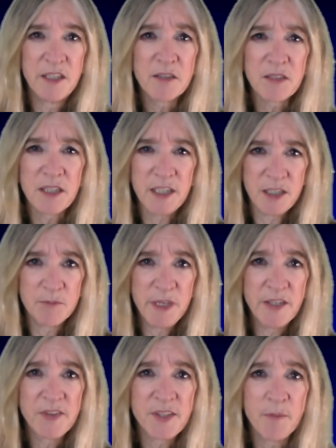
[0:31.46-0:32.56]
Literally, it
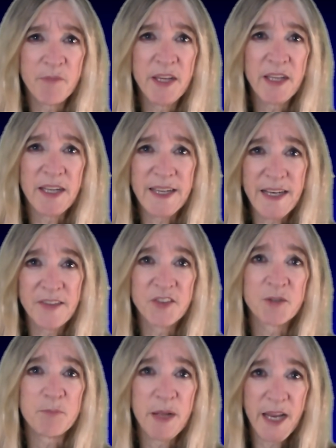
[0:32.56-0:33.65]
means something
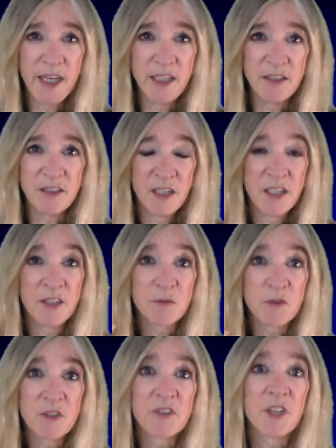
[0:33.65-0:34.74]
against pain. In other
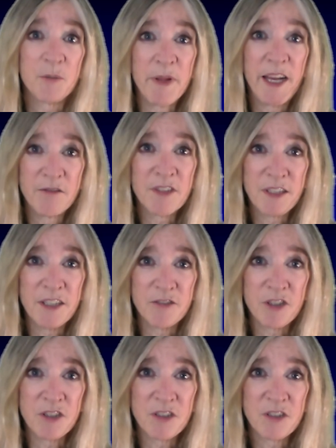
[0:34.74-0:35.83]
words, a pain
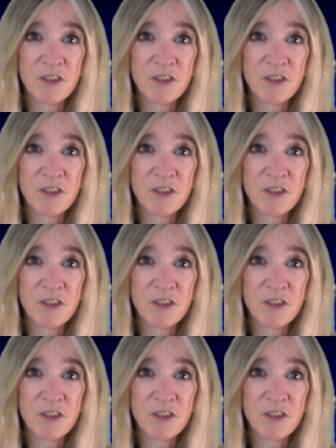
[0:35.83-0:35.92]
reliever.